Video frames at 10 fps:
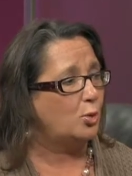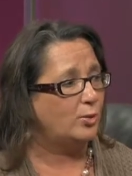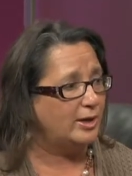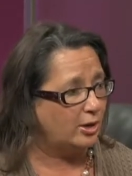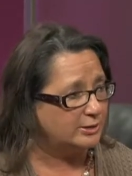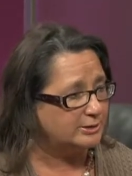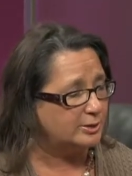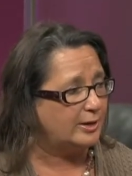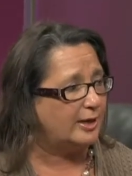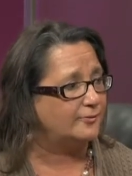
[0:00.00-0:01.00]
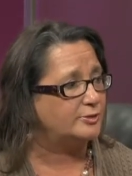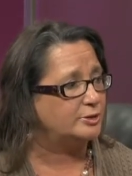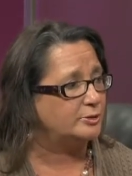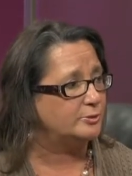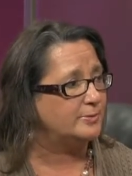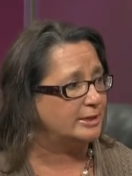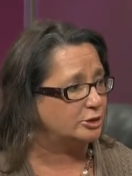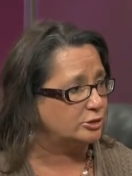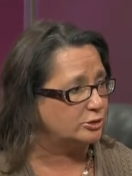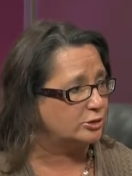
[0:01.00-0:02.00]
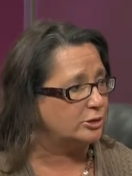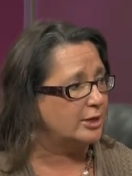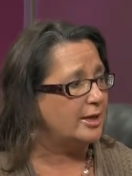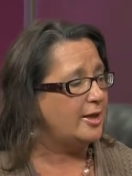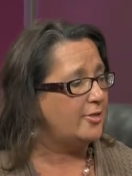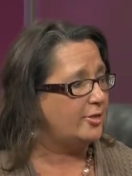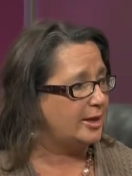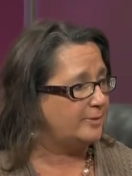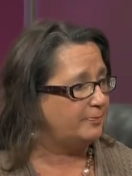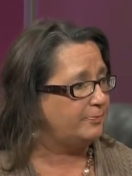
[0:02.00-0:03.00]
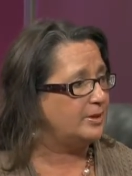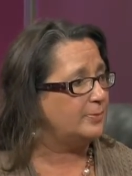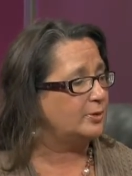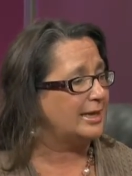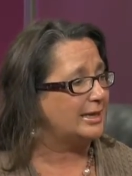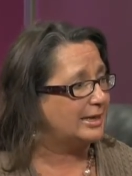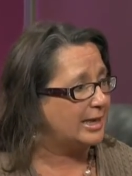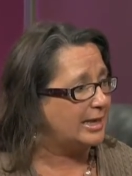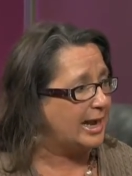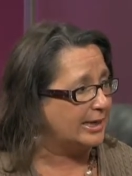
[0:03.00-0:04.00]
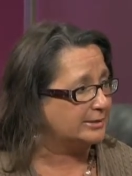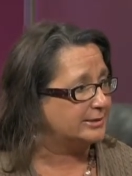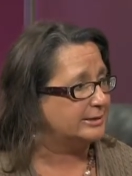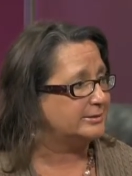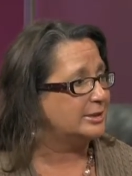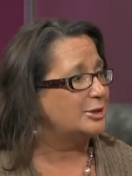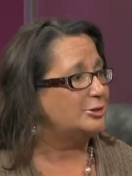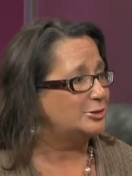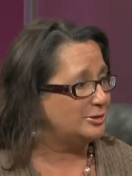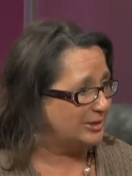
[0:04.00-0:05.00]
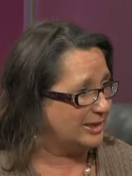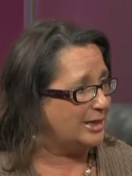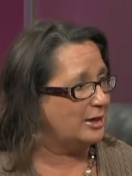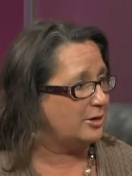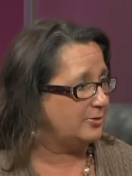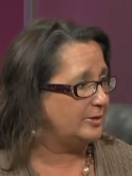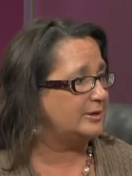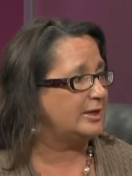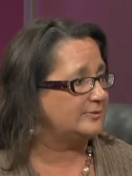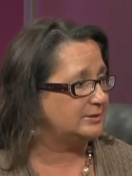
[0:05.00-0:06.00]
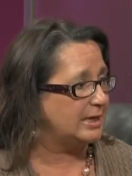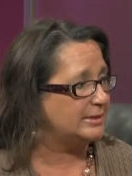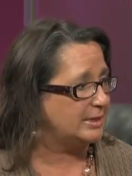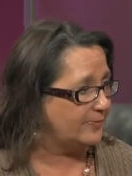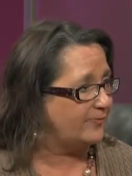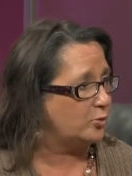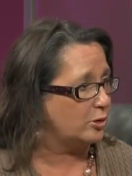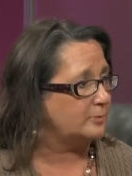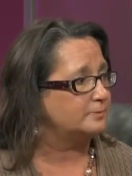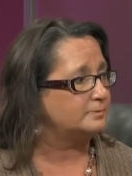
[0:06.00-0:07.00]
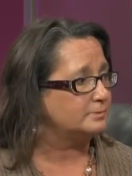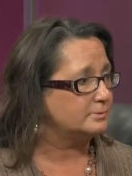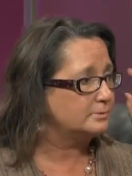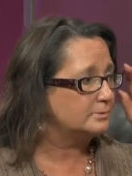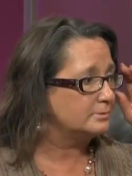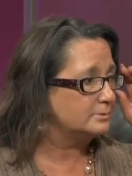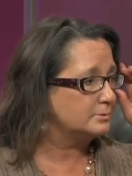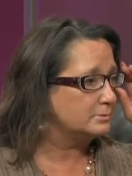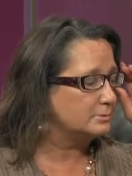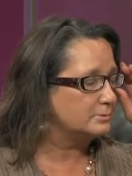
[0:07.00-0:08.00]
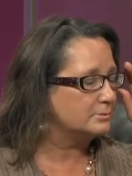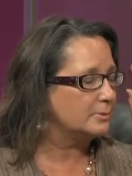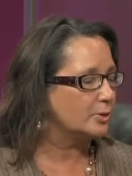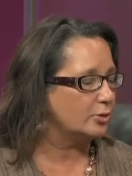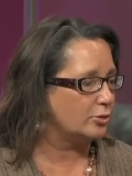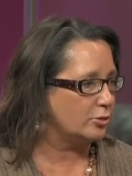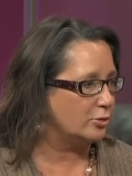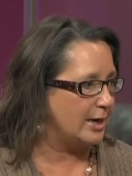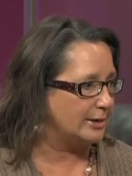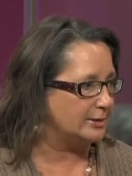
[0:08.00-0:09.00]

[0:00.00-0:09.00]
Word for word: we also have to make sure that people can get access to the care that That's right, especially for. in rural areas, for example, Correct. in